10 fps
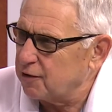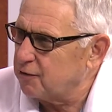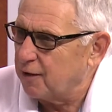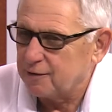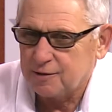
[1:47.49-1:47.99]

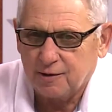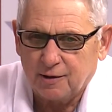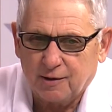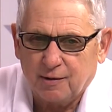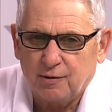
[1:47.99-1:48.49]

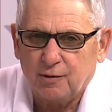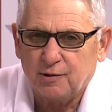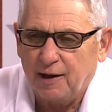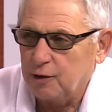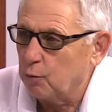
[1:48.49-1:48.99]
It looked
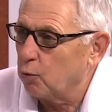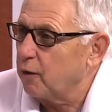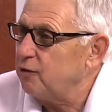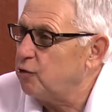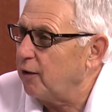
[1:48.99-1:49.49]
like you were
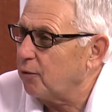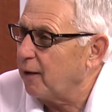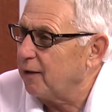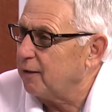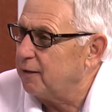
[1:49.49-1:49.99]

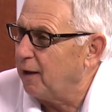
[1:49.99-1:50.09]
regenerated.